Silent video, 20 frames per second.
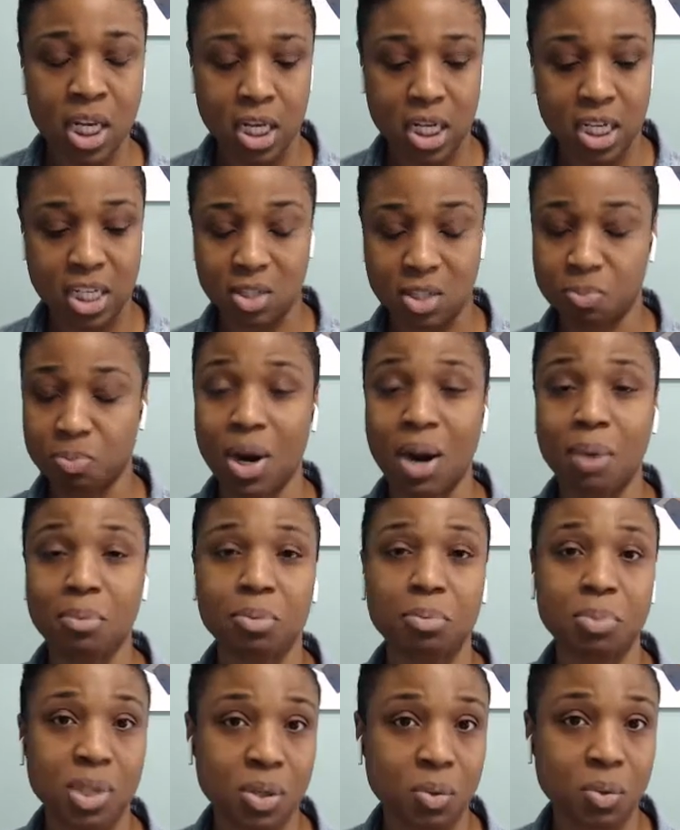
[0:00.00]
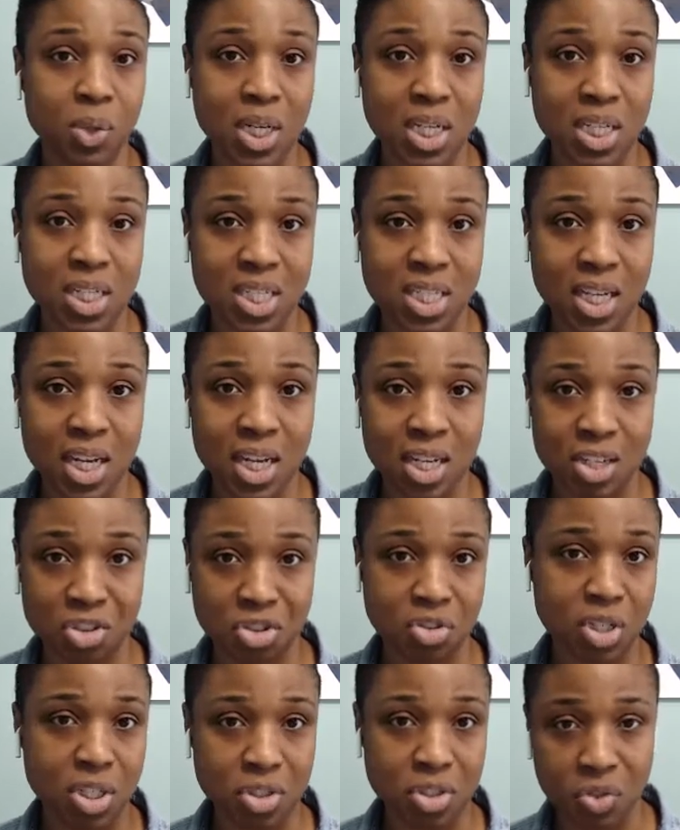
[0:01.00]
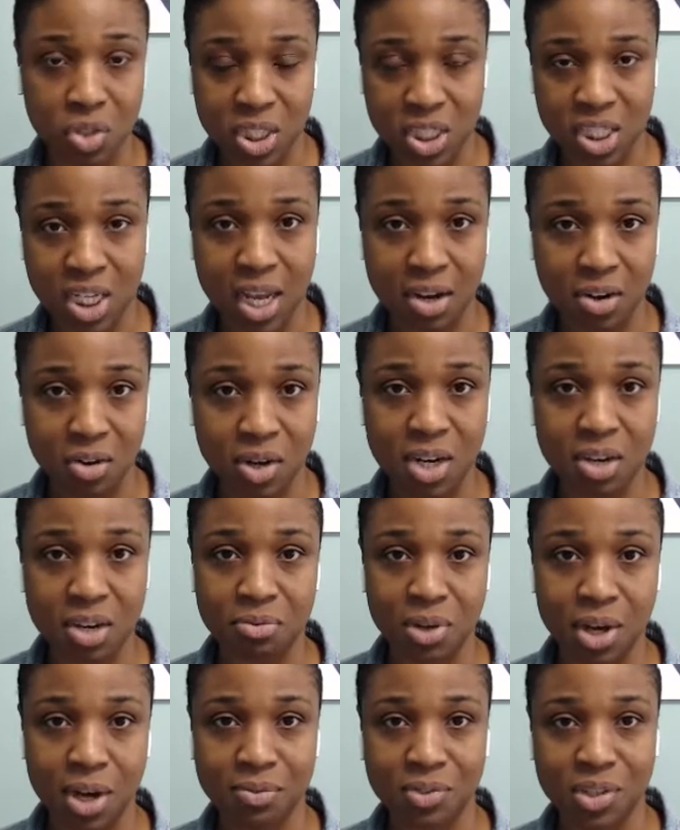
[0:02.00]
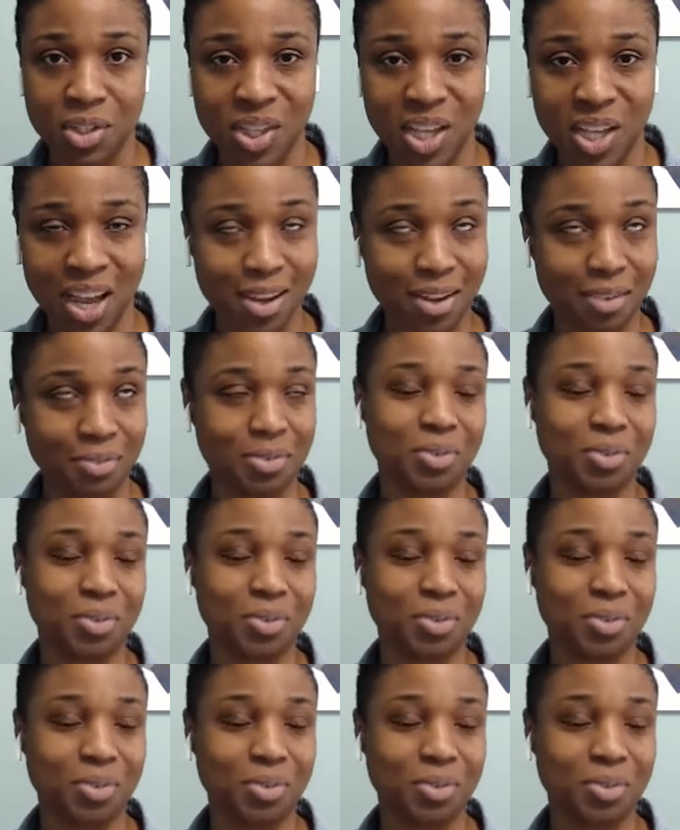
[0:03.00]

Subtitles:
it's probably was an instructional designer involved in that.